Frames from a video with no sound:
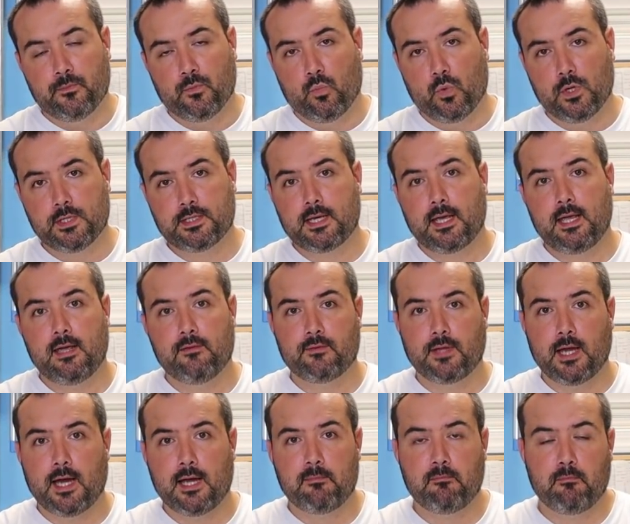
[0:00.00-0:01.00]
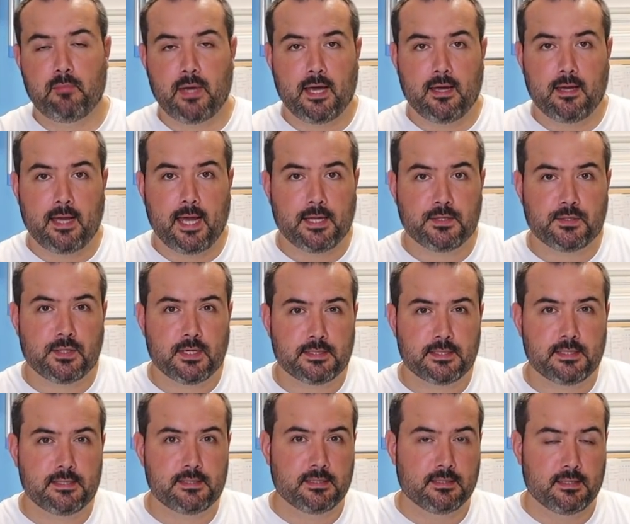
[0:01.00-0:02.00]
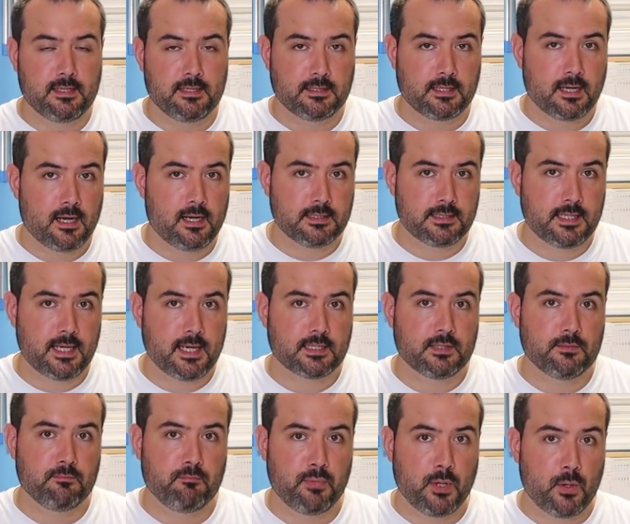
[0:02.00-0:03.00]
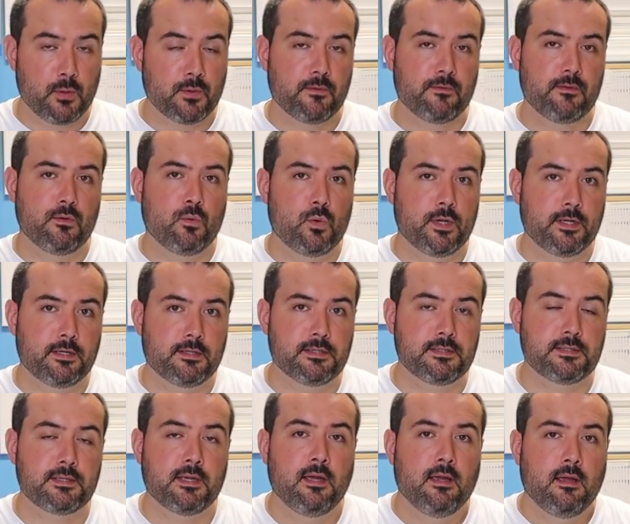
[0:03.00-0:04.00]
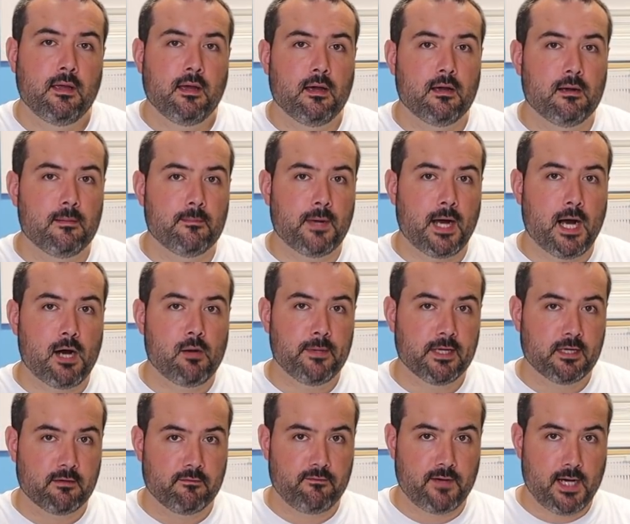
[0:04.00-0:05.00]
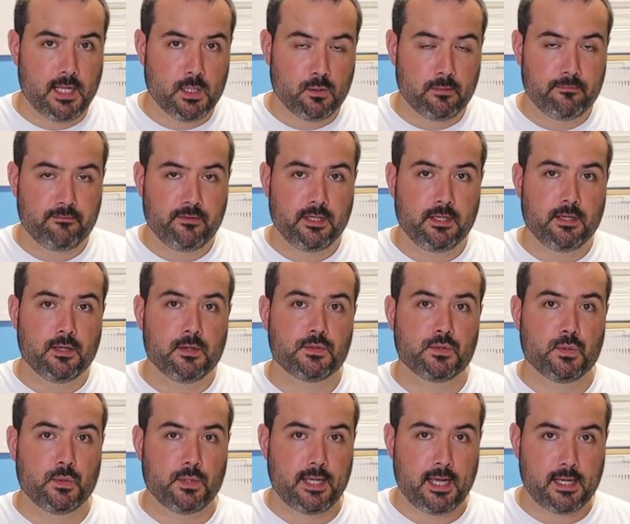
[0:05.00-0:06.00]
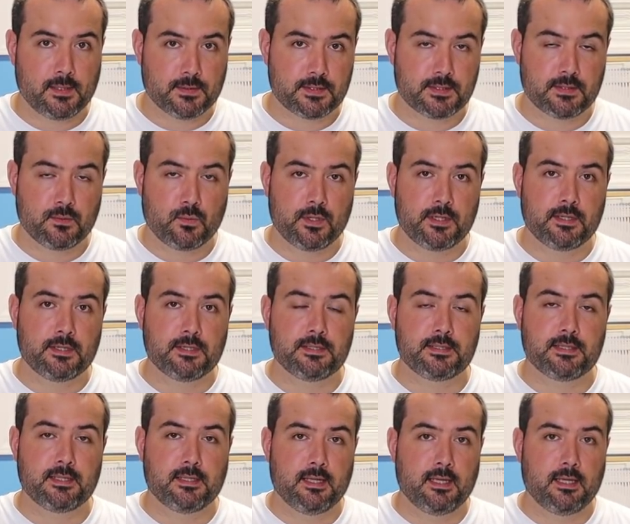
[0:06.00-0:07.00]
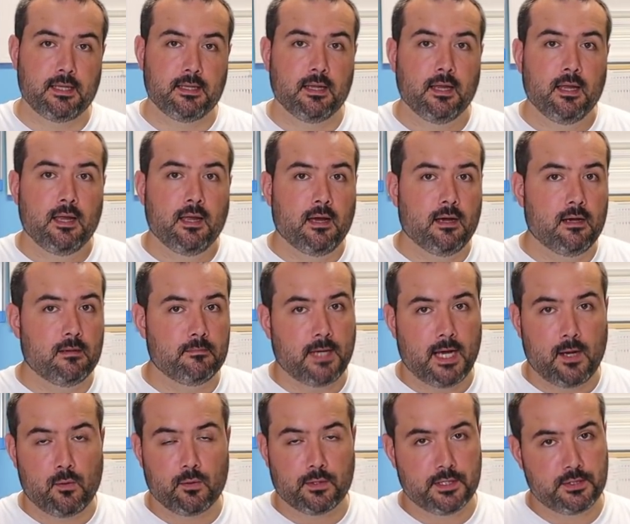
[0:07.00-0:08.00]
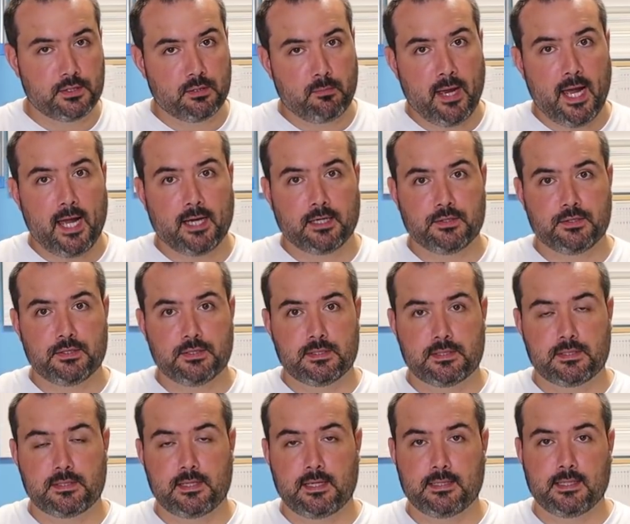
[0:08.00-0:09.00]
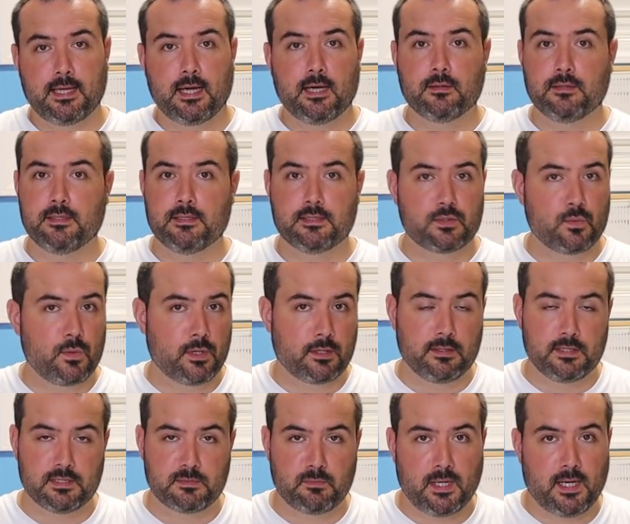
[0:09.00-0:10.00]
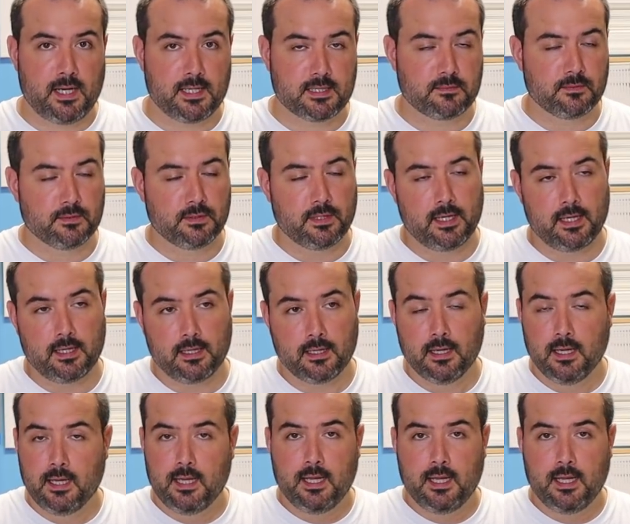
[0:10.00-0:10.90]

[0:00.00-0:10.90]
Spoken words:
once I have gotten addresses and contacted both of the winners, I'll make a follow-up video to announce the winners, and then I will get your packages sent out as quickly as possible, and